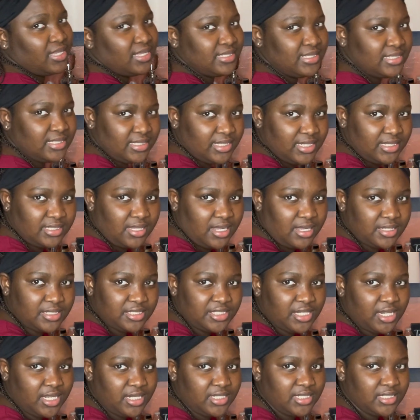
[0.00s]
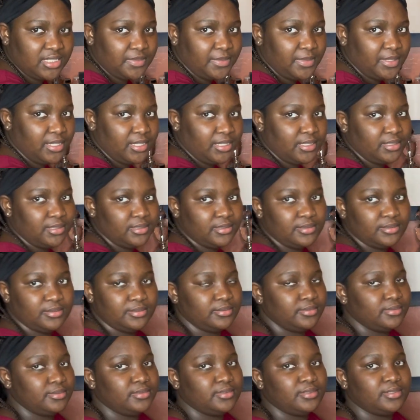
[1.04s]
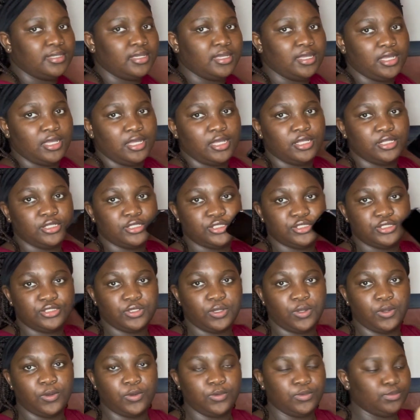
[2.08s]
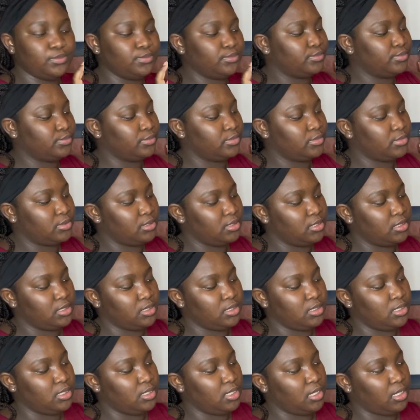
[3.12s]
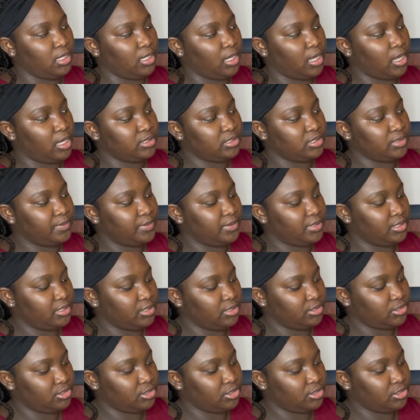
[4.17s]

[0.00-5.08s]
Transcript: Is this talking Chinese to me? So I just put it in